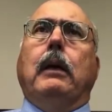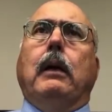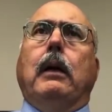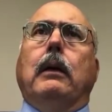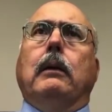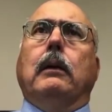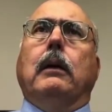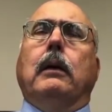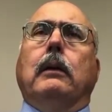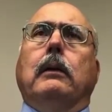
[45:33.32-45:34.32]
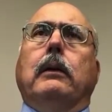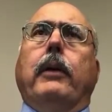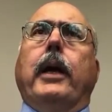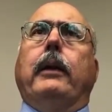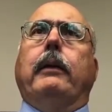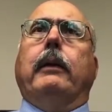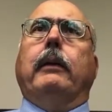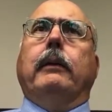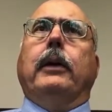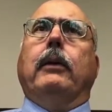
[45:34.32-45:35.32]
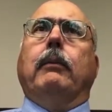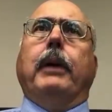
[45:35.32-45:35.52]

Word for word: Uh, uh, create, uh, you know,